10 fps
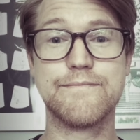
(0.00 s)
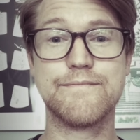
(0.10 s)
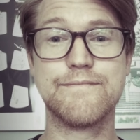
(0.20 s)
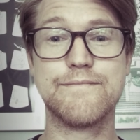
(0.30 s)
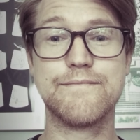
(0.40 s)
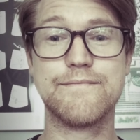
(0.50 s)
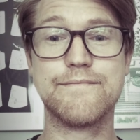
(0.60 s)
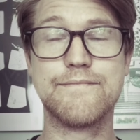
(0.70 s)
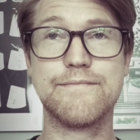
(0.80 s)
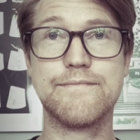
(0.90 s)

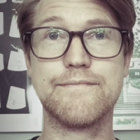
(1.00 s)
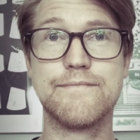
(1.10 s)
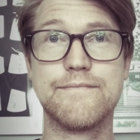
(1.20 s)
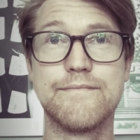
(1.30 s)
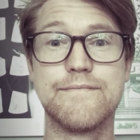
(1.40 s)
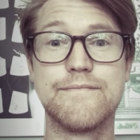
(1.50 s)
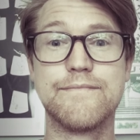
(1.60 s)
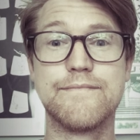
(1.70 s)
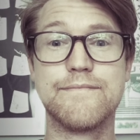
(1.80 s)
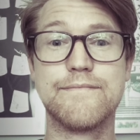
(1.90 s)

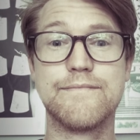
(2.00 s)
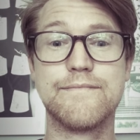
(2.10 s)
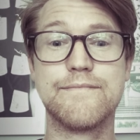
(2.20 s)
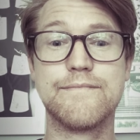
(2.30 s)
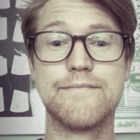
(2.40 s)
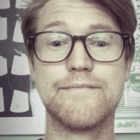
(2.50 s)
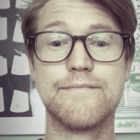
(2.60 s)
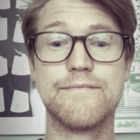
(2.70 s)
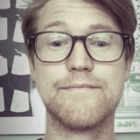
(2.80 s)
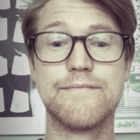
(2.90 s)

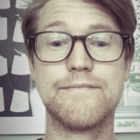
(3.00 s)
No one is speaking in this clip.